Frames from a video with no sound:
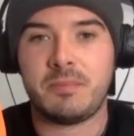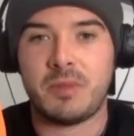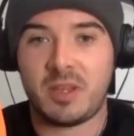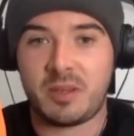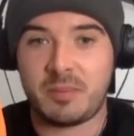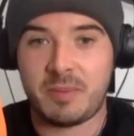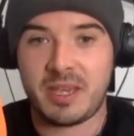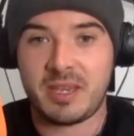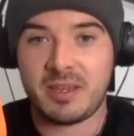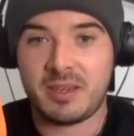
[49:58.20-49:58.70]

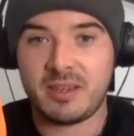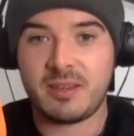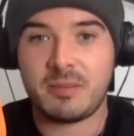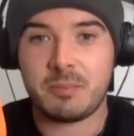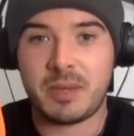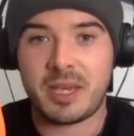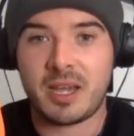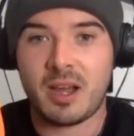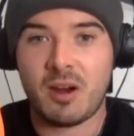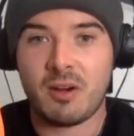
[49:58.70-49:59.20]

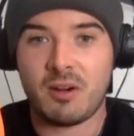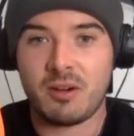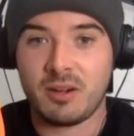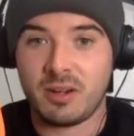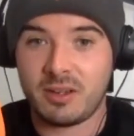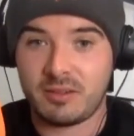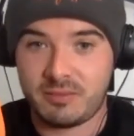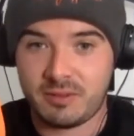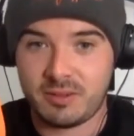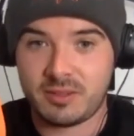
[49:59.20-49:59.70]
big horror,
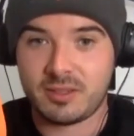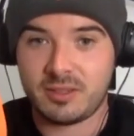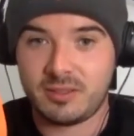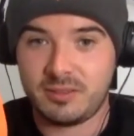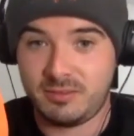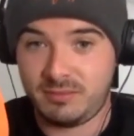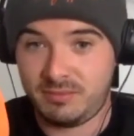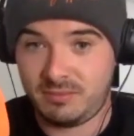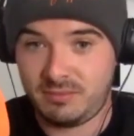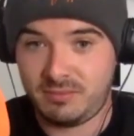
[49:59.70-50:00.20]
like
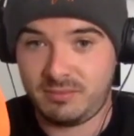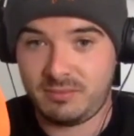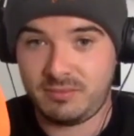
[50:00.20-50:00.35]
fucking.